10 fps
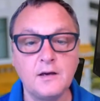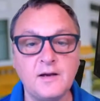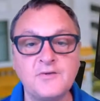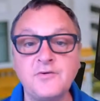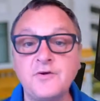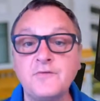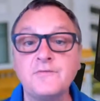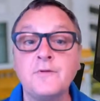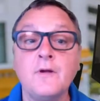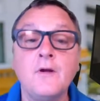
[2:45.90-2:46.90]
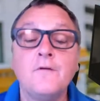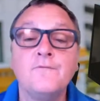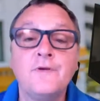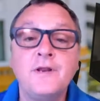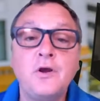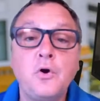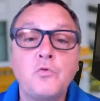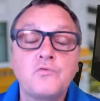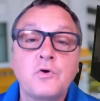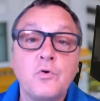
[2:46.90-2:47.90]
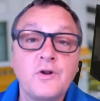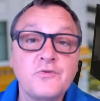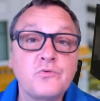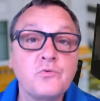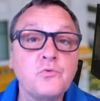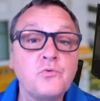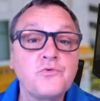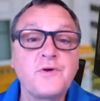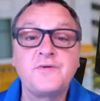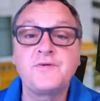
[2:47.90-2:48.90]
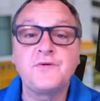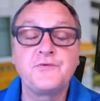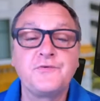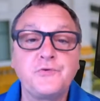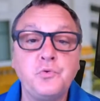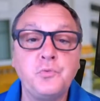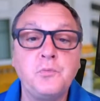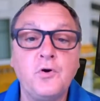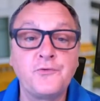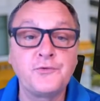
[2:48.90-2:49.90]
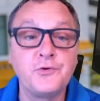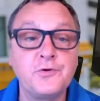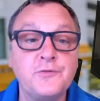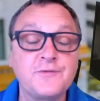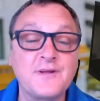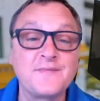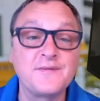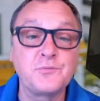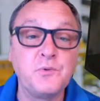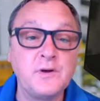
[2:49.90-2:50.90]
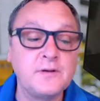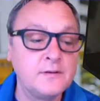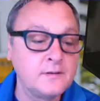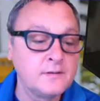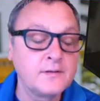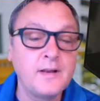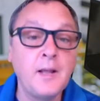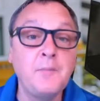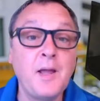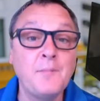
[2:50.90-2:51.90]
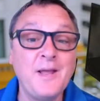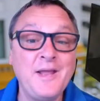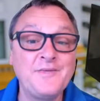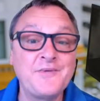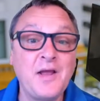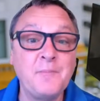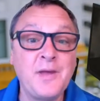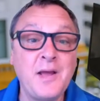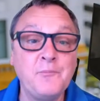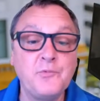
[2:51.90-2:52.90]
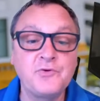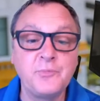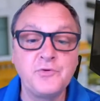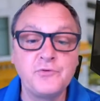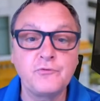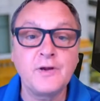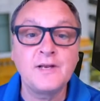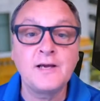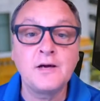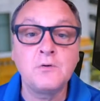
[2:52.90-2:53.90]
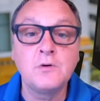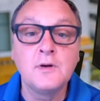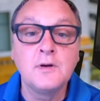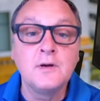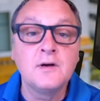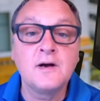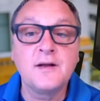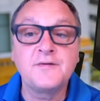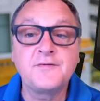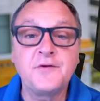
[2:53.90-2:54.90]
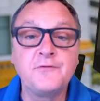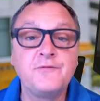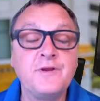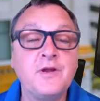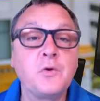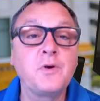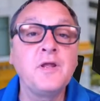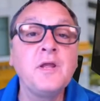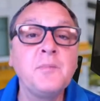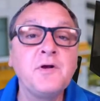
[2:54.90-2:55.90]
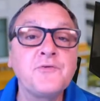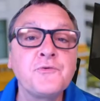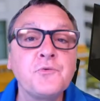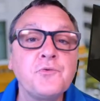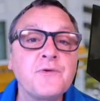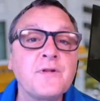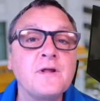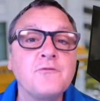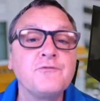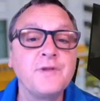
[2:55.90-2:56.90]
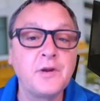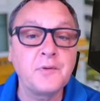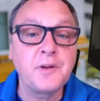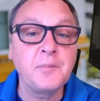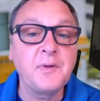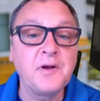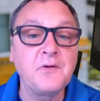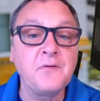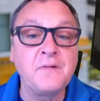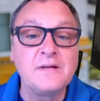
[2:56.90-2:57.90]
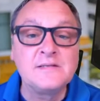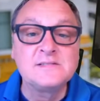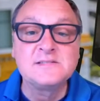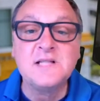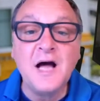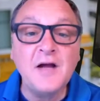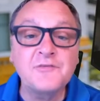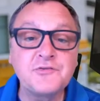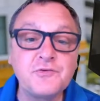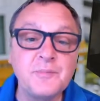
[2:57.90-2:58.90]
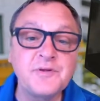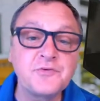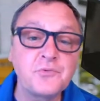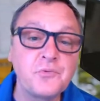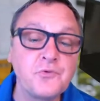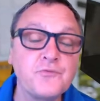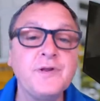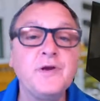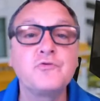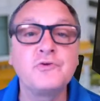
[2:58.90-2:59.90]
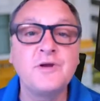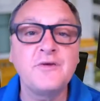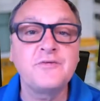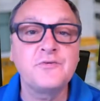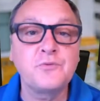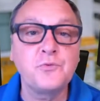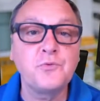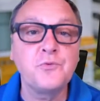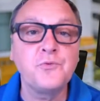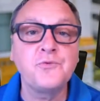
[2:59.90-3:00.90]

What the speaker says: share video recording tools. I share Zoom alternatives like this one, MMHMM, which I'm using right now. I share video email tools. I love video email, live streaming tools, video creation tools,